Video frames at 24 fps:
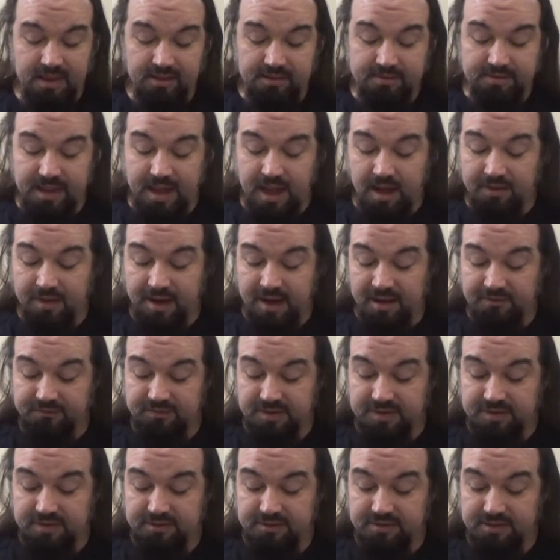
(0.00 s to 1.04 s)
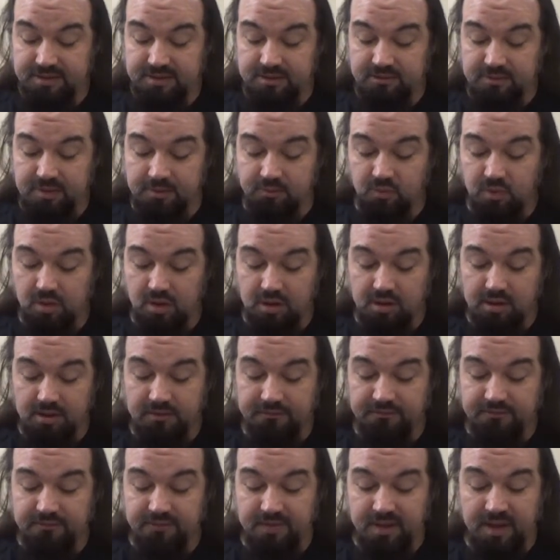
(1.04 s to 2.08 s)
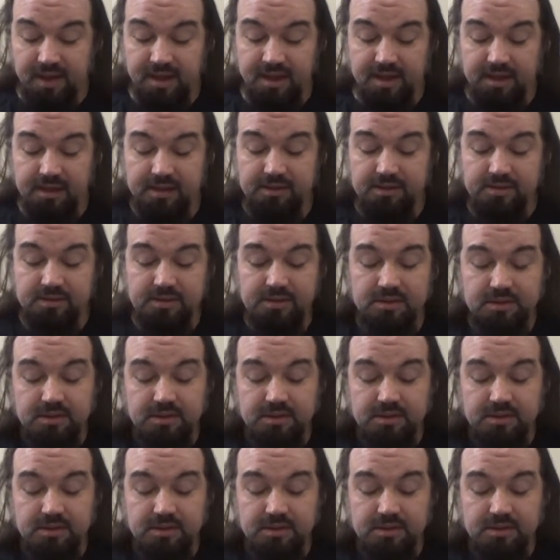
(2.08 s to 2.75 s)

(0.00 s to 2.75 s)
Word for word: now having the Grimoire of A,